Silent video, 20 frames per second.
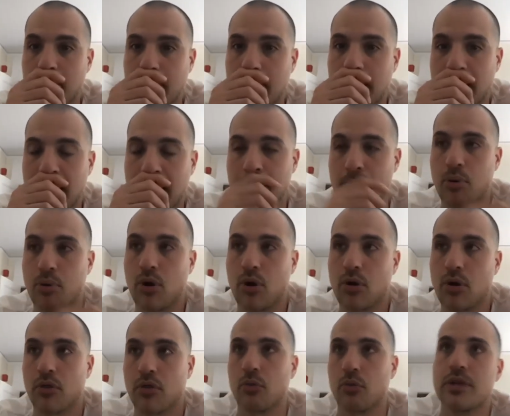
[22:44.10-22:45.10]
And part of
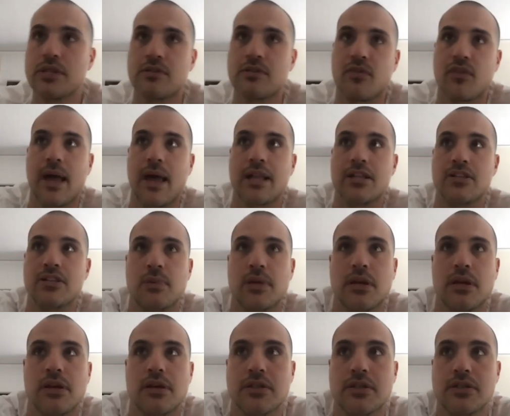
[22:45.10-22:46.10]
the reason for that is
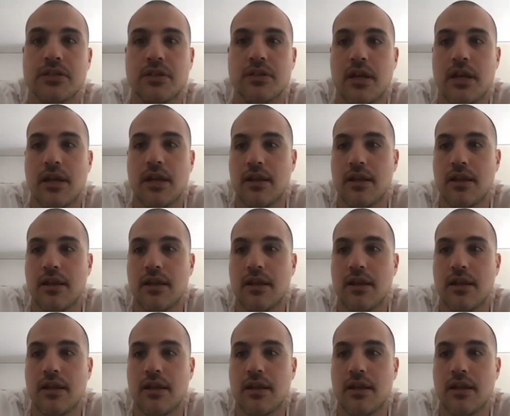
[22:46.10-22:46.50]
because